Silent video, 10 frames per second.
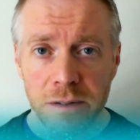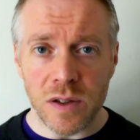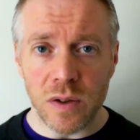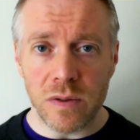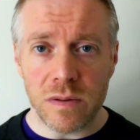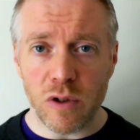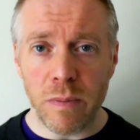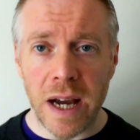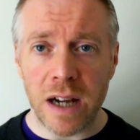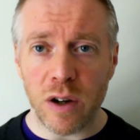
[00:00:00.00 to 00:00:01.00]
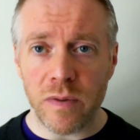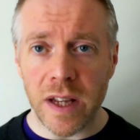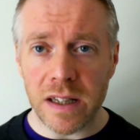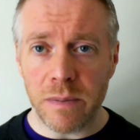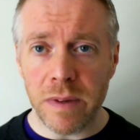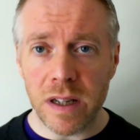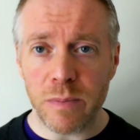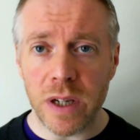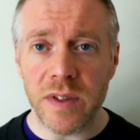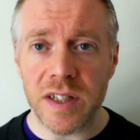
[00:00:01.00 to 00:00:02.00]
So going back off like the
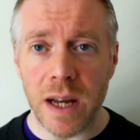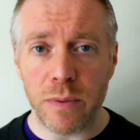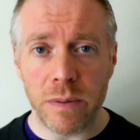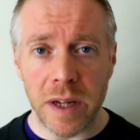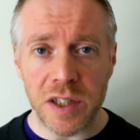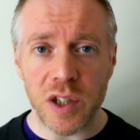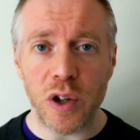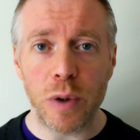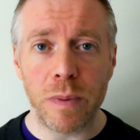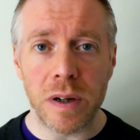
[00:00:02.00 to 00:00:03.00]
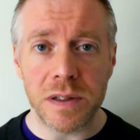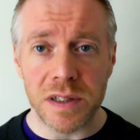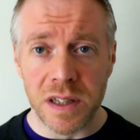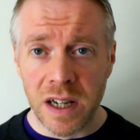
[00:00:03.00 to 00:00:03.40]
previous step where I mentioned coupons,